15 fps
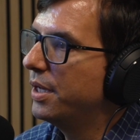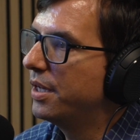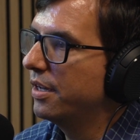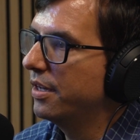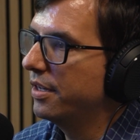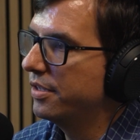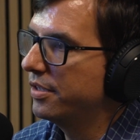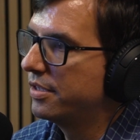
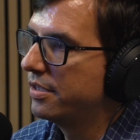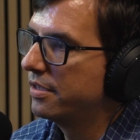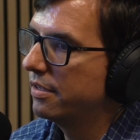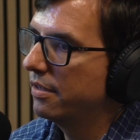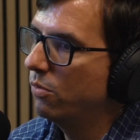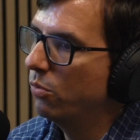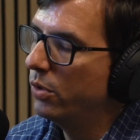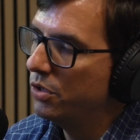Because
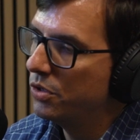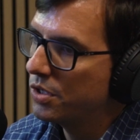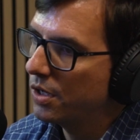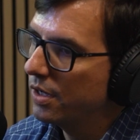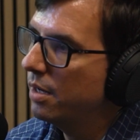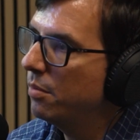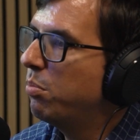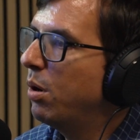when you
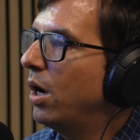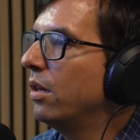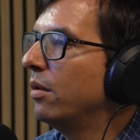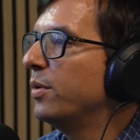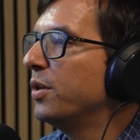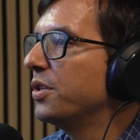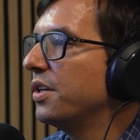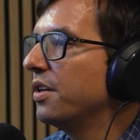start getting
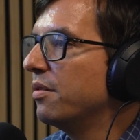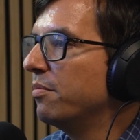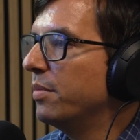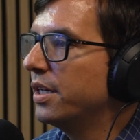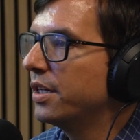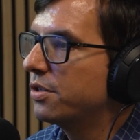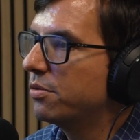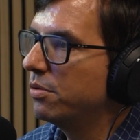polymers into the
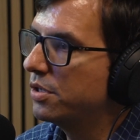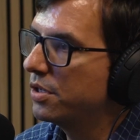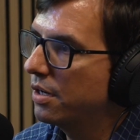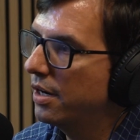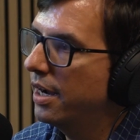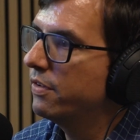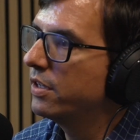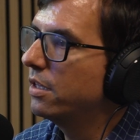mix, when you
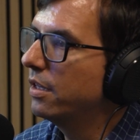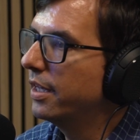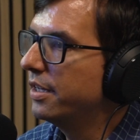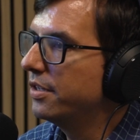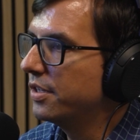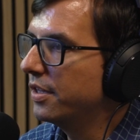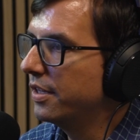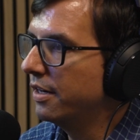start having
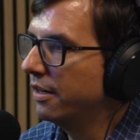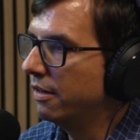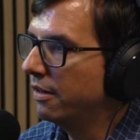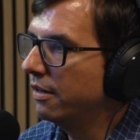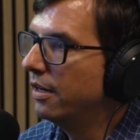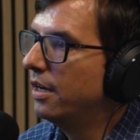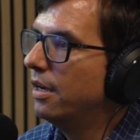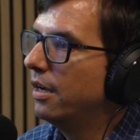clays in
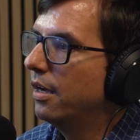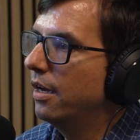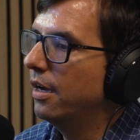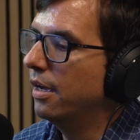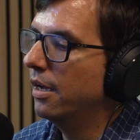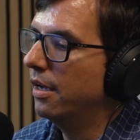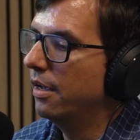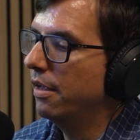there,
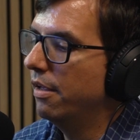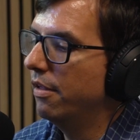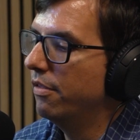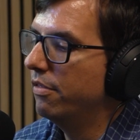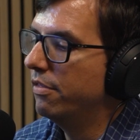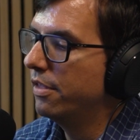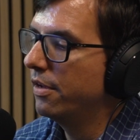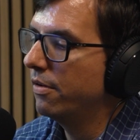
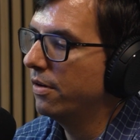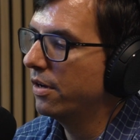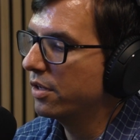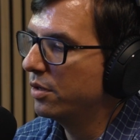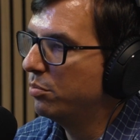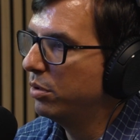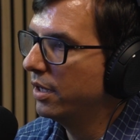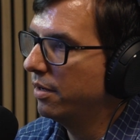they're not
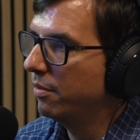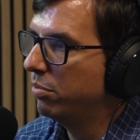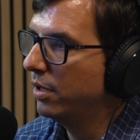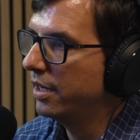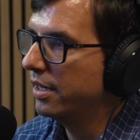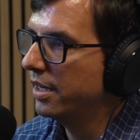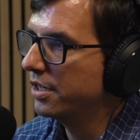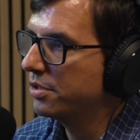going to
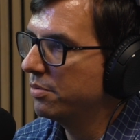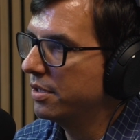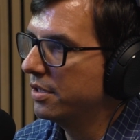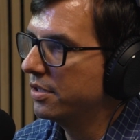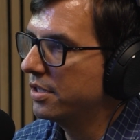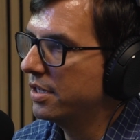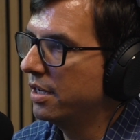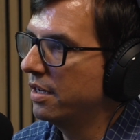play nice with
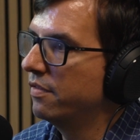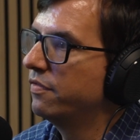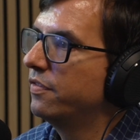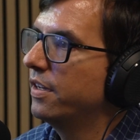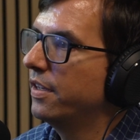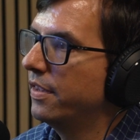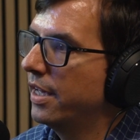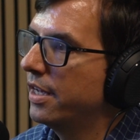this stuff,
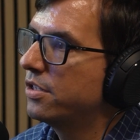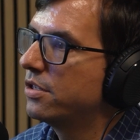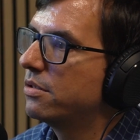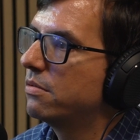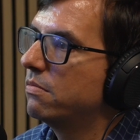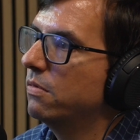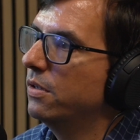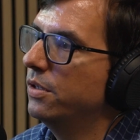and
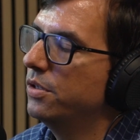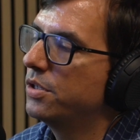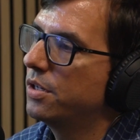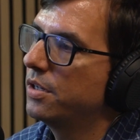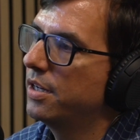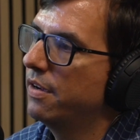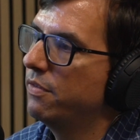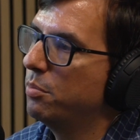that's where you
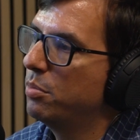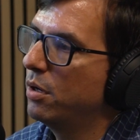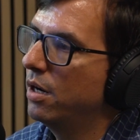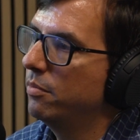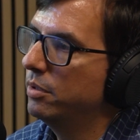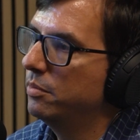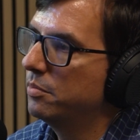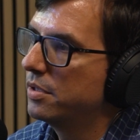start to have your
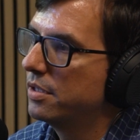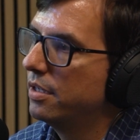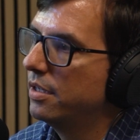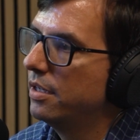problems.